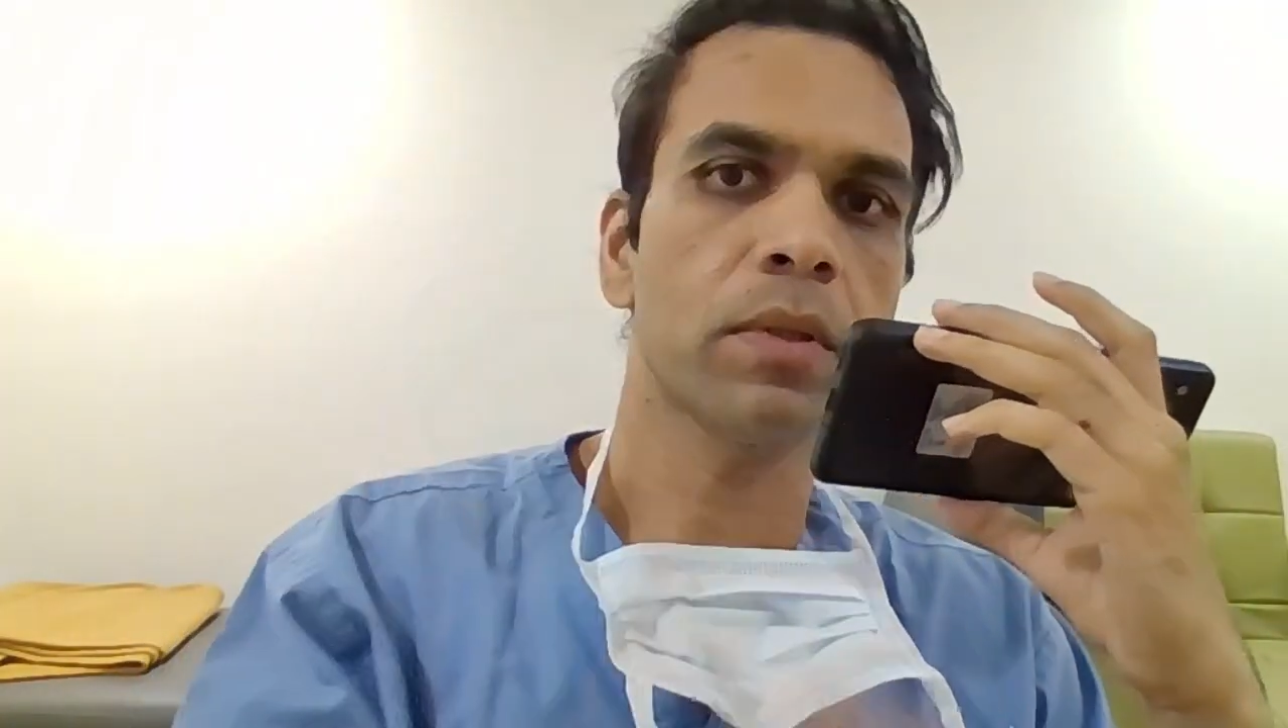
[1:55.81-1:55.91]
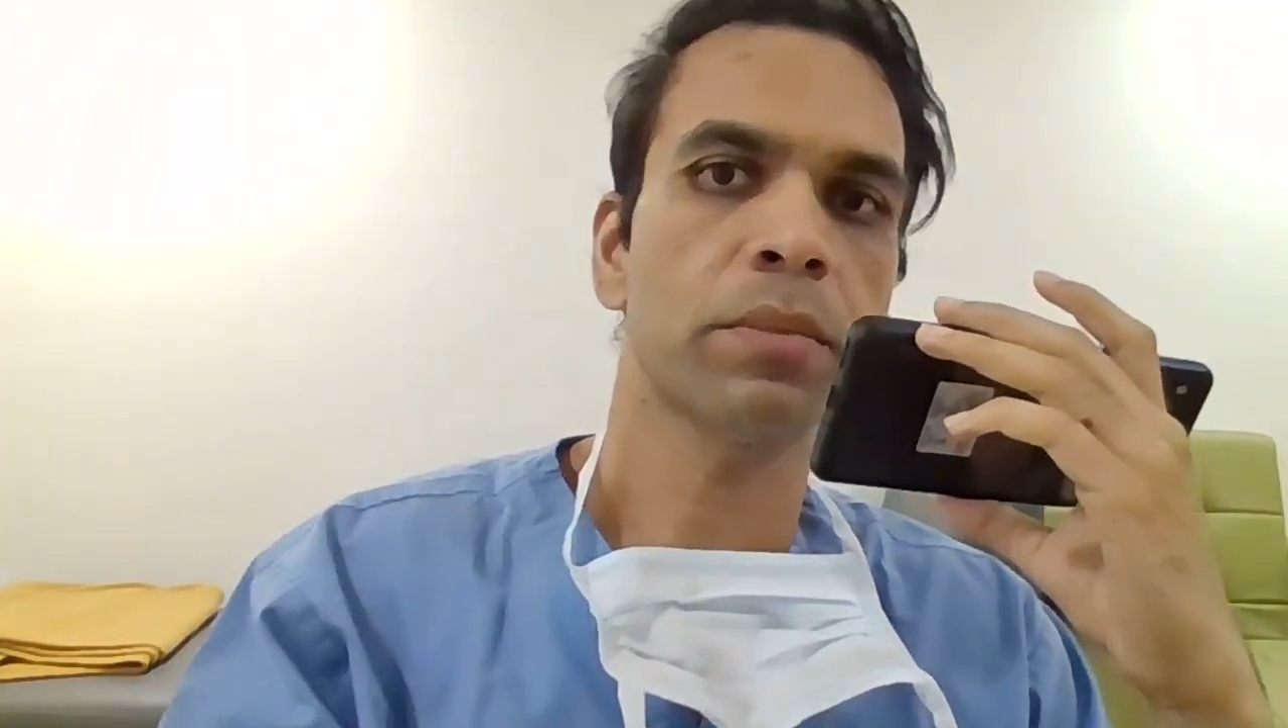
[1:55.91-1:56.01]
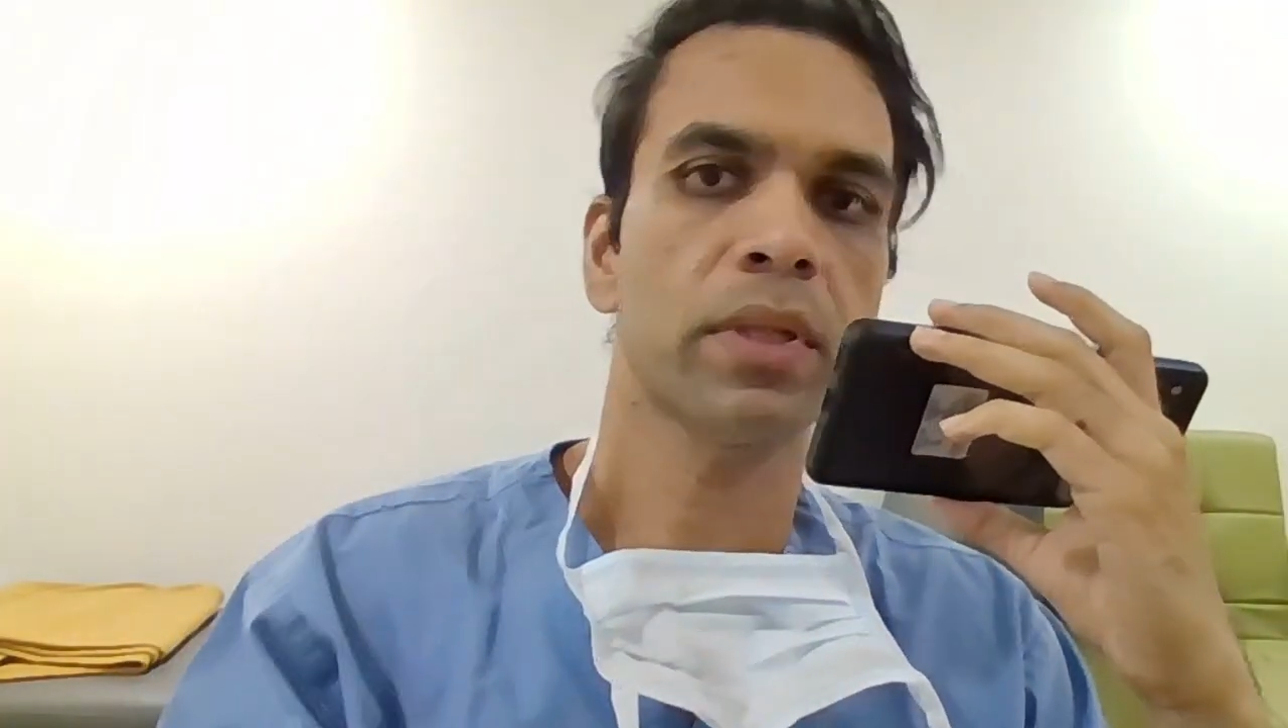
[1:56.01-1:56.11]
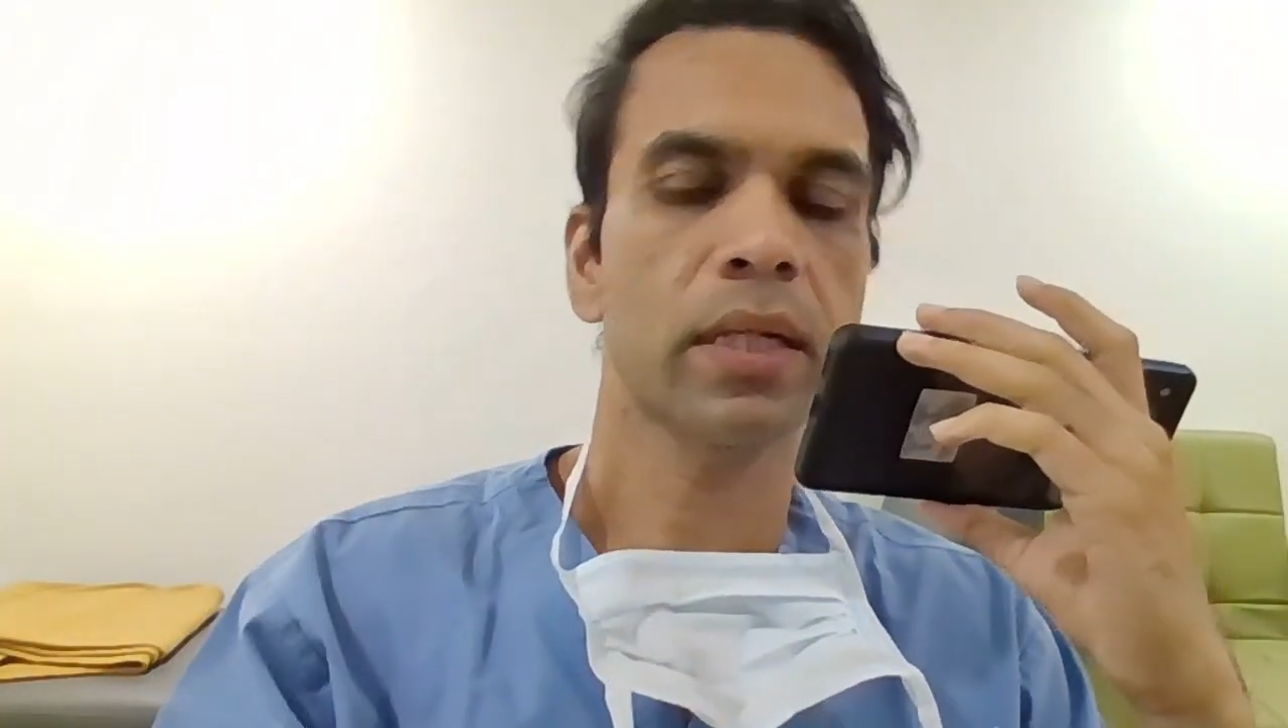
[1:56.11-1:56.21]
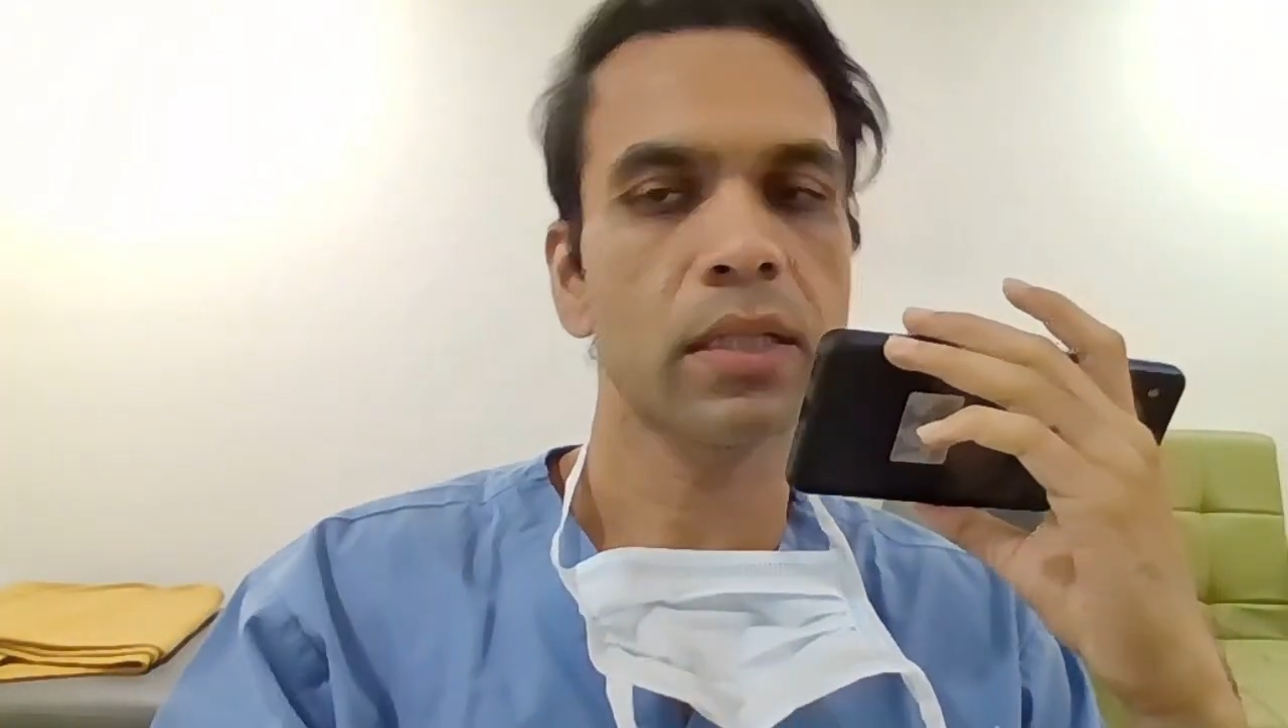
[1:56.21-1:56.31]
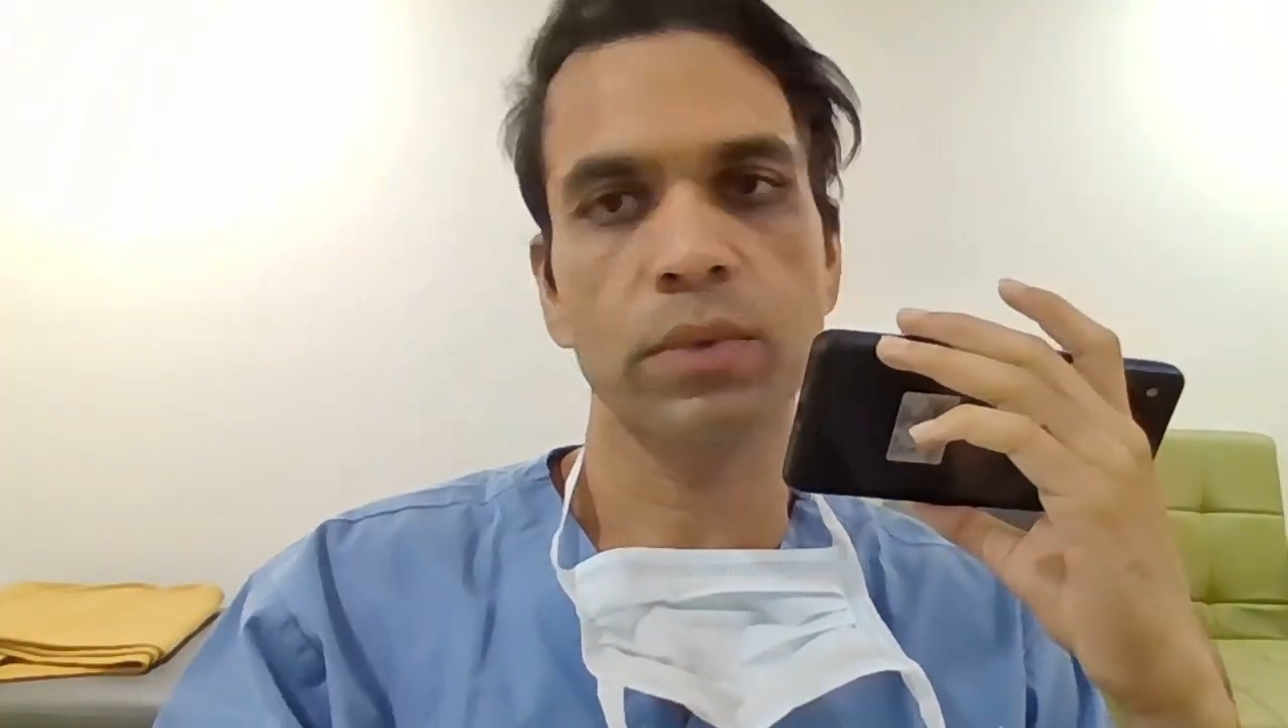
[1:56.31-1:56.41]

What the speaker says: component